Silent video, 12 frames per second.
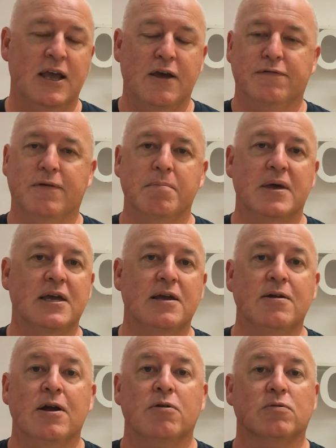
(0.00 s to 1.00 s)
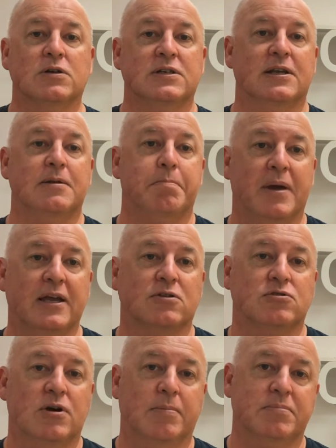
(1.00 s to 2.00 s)
For me, Receiptbank
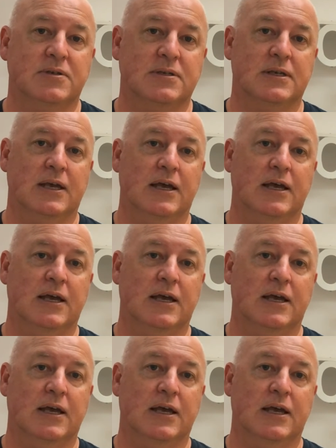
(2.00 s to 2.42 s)
trumps